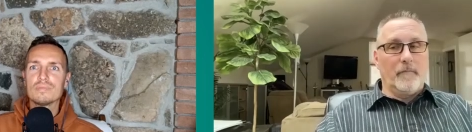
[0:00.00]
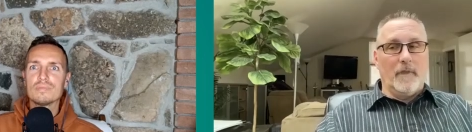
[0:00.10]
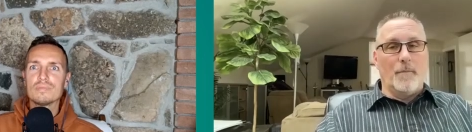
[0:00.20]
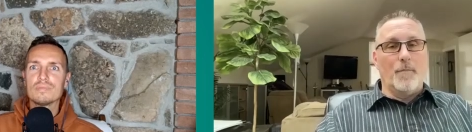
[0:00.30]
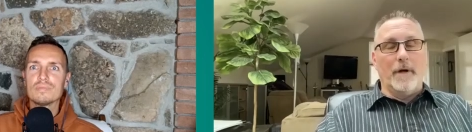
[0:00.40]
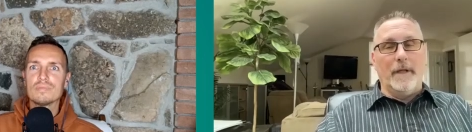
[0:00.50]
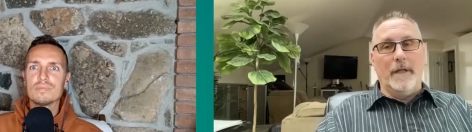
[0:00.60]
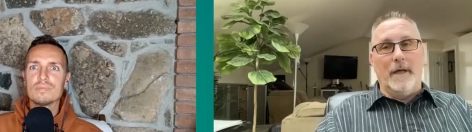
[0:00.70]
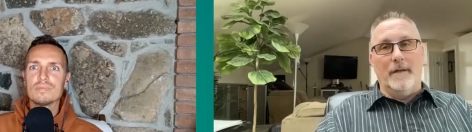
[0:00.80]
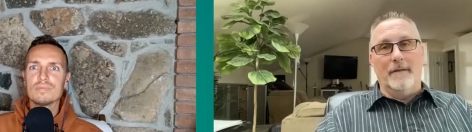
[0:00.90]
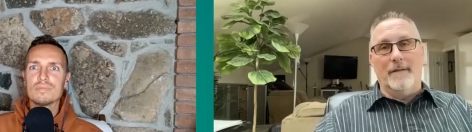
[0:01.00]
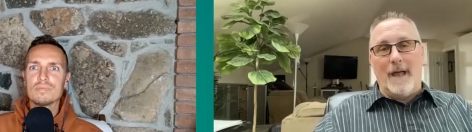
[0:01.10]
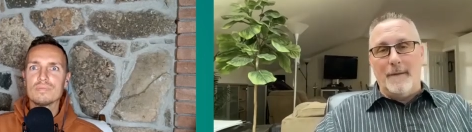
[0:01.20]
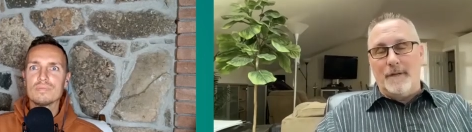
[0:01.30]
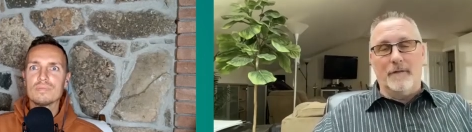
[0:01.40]
Speaker 1: they're pretty uh,
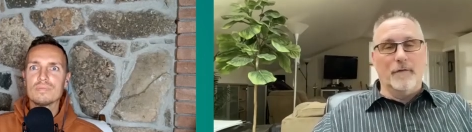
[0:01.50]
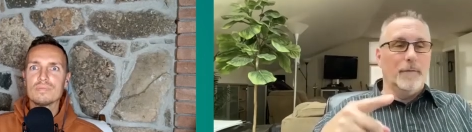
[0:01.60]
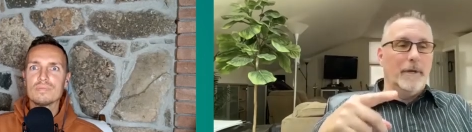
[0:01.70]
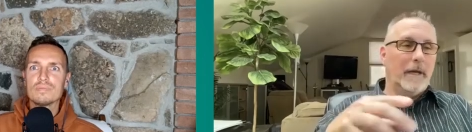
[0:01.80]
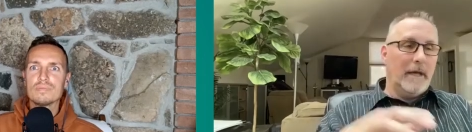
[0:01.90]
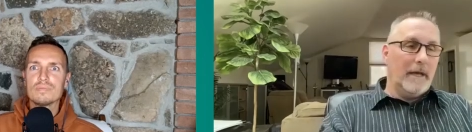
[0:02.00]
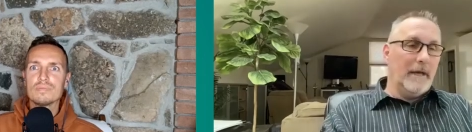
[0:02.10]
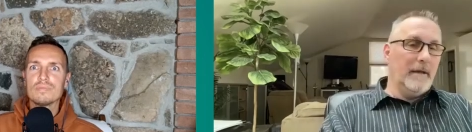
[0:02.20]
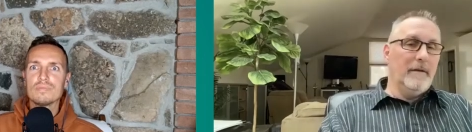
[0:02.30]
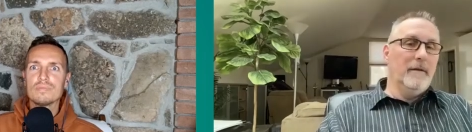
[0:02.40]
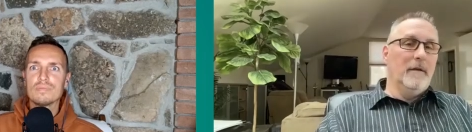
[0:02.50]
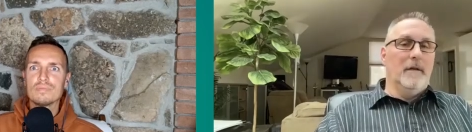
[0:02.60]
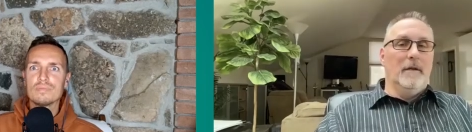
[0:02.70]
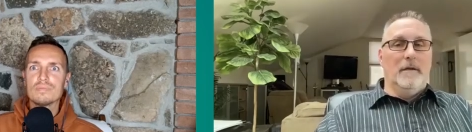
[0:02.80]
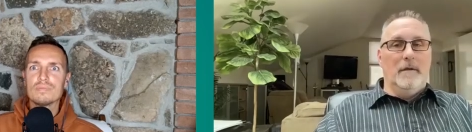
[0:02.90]
time consuming and
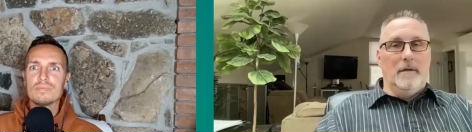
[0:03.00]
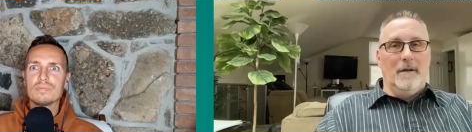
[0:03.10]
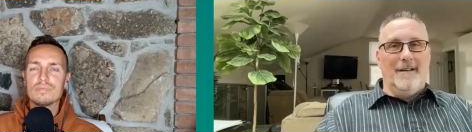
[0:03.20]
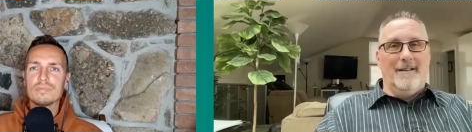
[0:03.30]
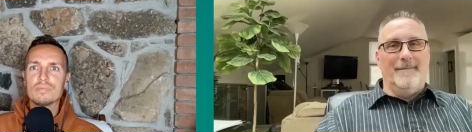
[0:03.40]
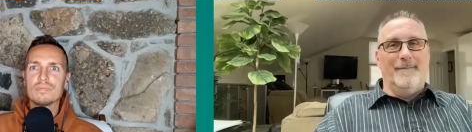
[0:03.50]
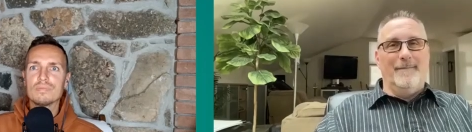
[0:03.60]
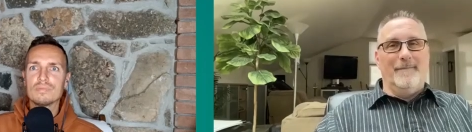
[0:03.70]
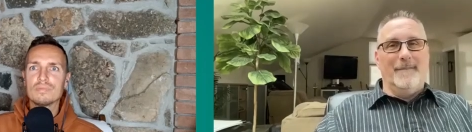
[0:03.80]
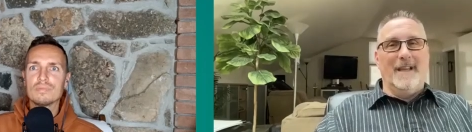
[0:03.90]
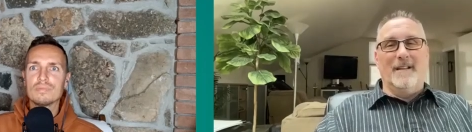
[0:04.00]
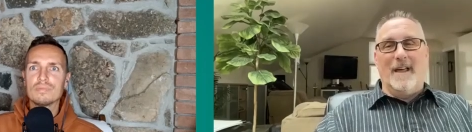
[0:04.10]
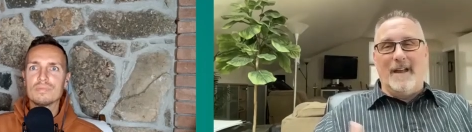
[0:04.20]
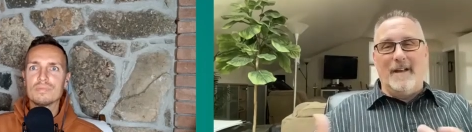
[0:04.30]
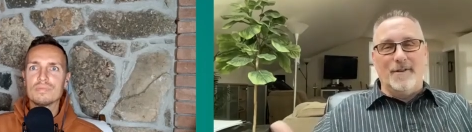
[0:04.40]
uh, take a
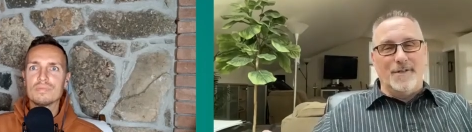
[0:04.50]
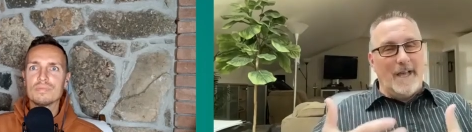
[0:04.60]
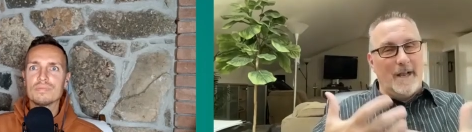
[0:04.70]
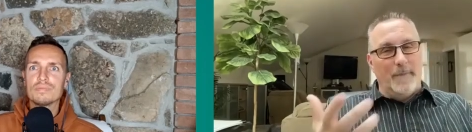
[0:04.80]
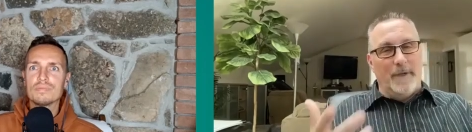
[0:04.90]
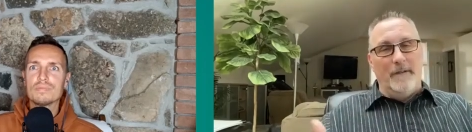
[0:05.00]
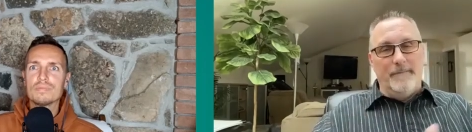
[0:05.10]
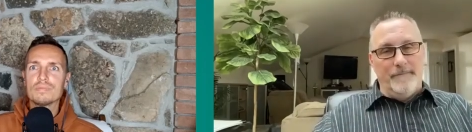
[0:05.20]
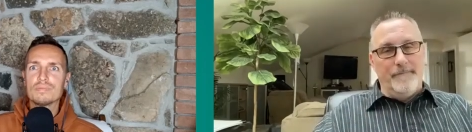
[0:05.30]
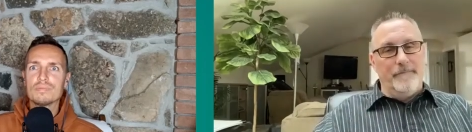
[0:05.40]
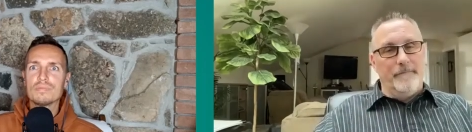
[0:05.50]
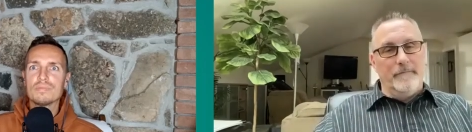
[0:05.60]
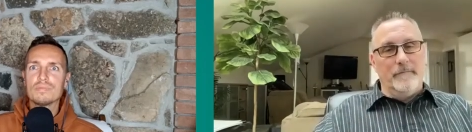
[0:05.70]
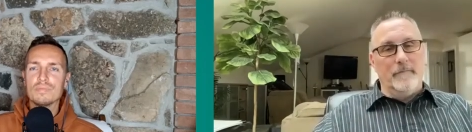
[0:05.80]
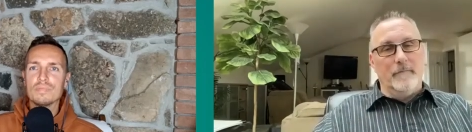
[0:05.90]
lot of energy out of me.
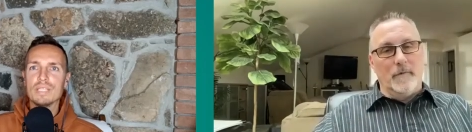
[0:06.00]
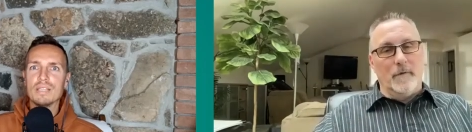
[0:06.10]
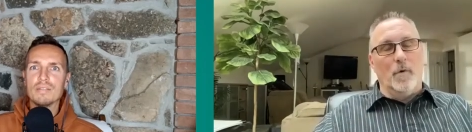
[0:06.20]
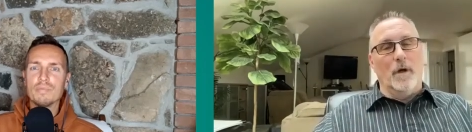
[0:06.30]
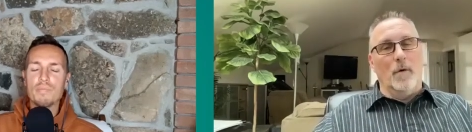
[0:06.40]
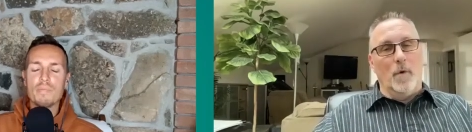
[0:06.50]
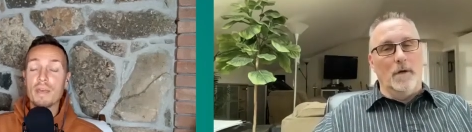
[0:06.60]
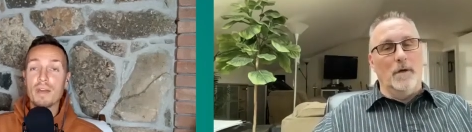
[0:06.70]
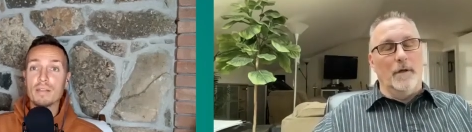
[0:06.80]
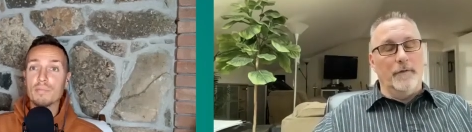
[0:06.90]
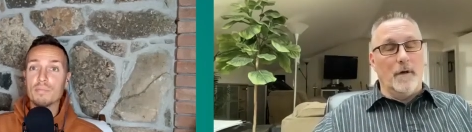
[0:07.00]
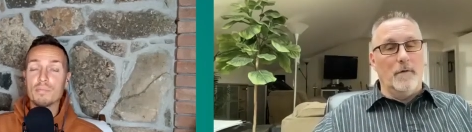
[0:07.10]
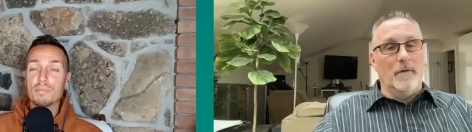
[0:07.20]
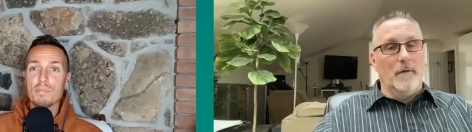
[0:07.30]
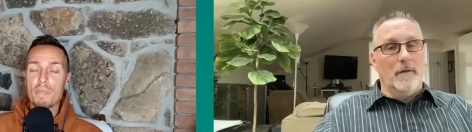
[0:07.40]
Speaker 2: Yeah, yeah, I, com-
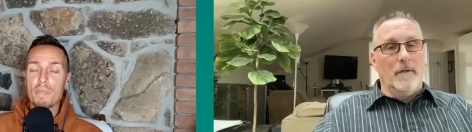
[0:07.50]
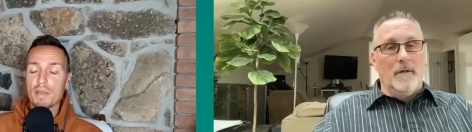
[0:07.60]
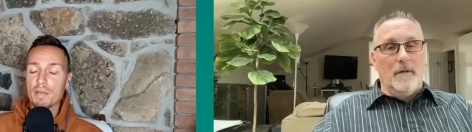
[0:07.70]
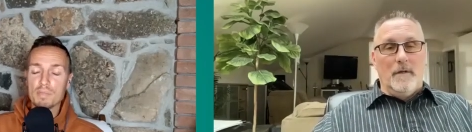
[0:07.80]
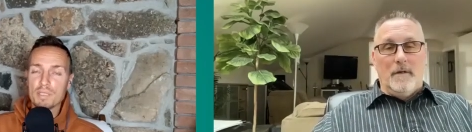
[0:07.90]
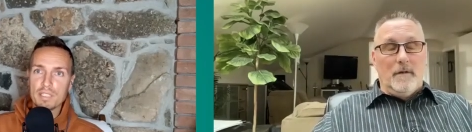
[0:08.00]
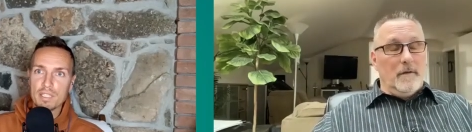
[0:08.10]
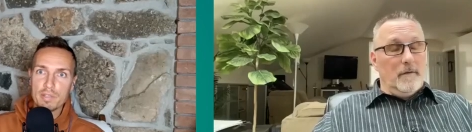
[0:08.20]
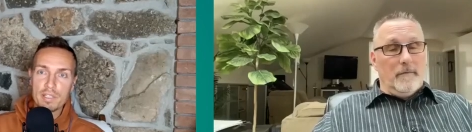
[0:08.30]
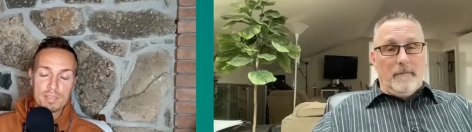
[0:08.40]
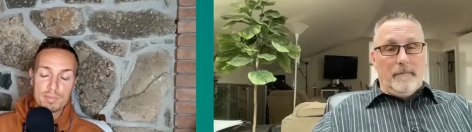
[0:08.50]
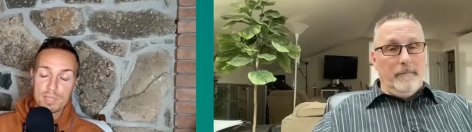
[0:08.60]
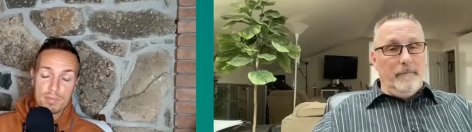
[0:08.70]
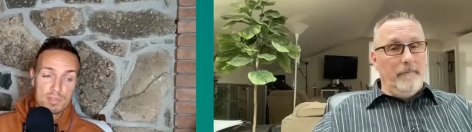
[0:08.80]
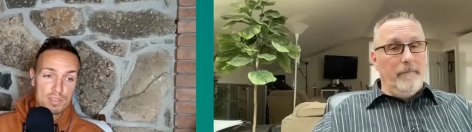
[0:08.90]
completely agree.
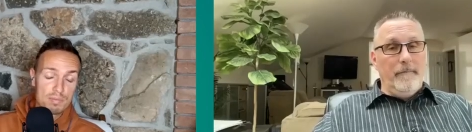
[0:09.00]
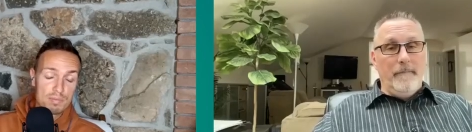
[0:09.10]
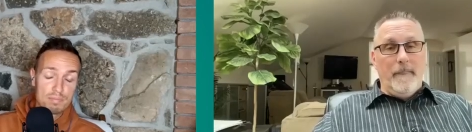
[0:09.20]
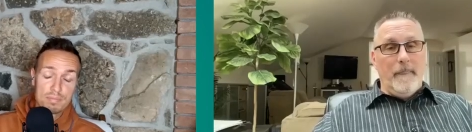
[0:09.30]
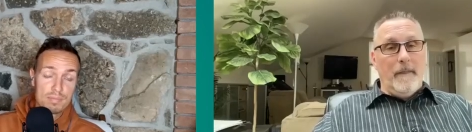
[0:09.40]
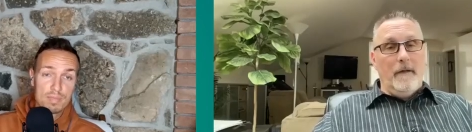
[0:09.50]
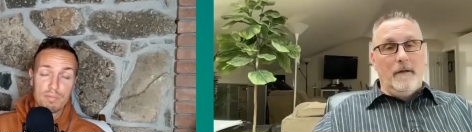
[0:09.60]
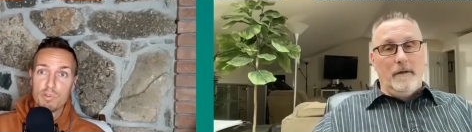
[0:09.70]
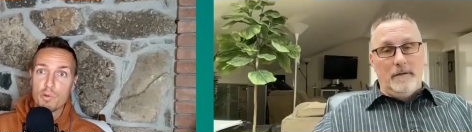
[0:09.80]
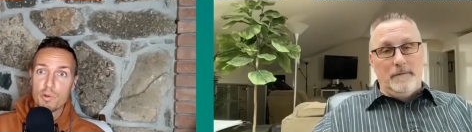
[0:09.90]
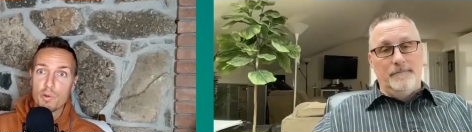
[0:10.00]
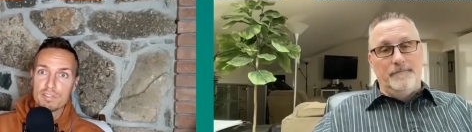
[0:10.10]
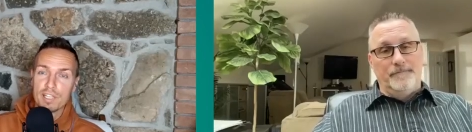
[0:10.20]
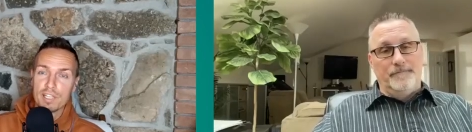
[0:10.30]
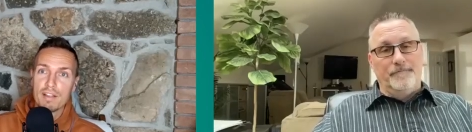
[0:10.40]
Sometimes uh, I'm floored
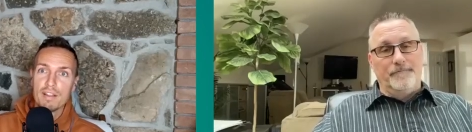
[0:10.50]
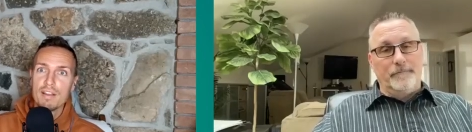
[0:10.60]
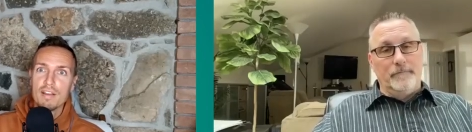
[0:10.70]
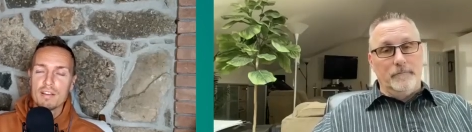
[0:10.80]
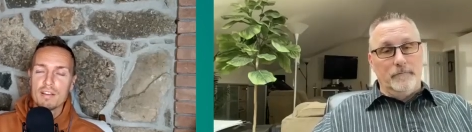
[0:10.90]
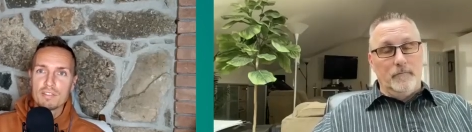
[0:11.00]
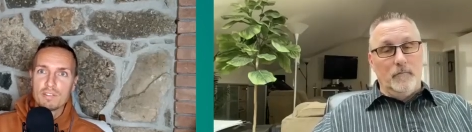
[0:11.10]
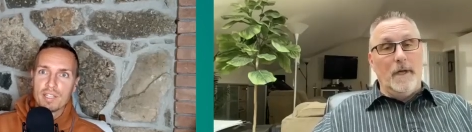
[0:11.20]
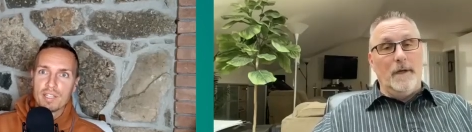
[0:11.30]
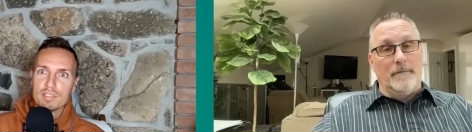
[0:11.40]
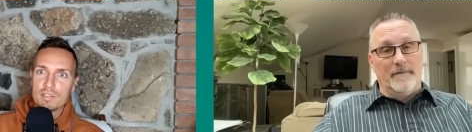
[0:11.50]
after that, trying yeah. to